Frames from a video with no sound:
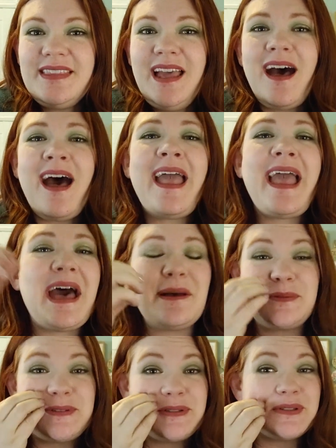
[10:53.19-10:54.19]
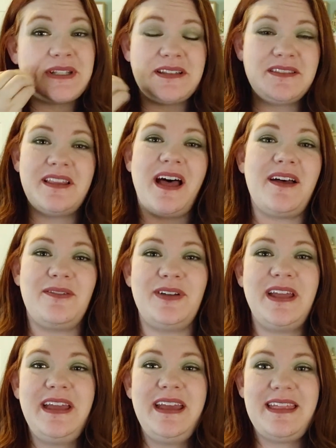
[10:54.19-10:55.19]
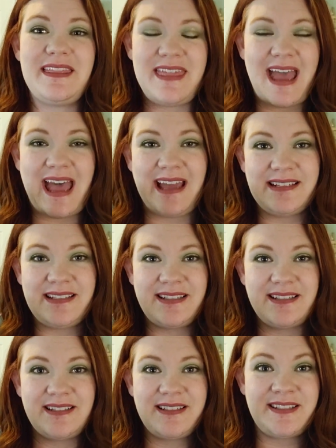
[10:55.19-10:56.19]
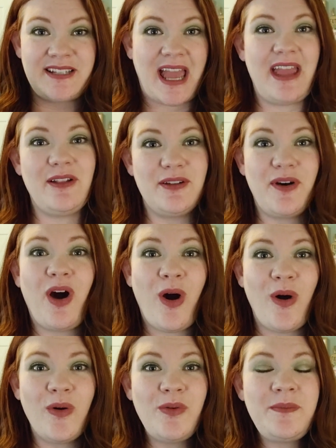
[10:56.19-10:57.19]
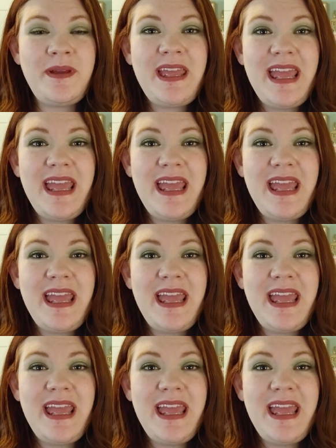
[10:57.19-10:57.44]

I absolutely love that style of home.